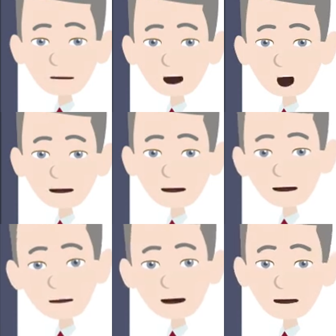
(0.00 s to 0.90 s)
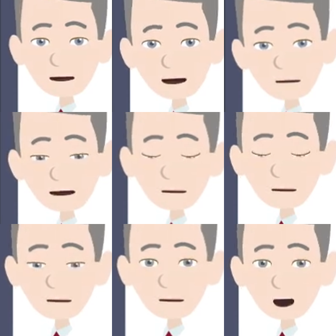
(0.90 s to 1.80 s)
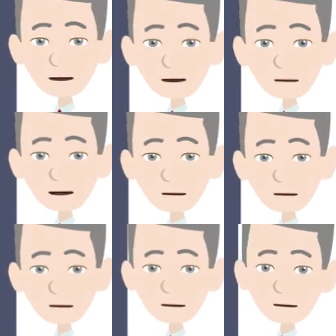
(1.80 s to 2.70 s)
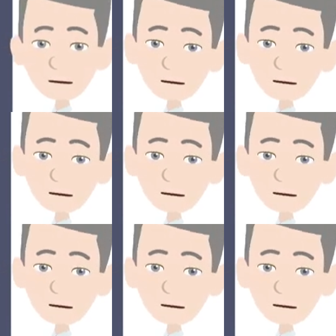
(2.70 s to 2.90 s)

principal investigators, and researchers.